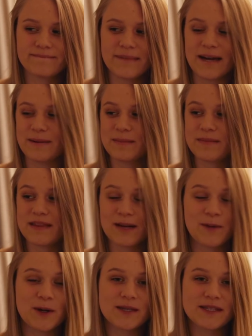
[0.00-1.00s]
yeah,
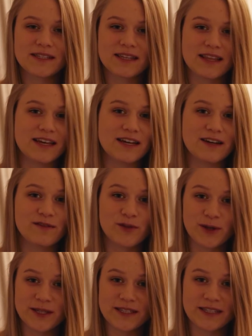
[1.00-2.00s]
that was the
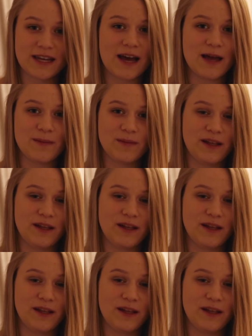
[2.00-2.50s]
first time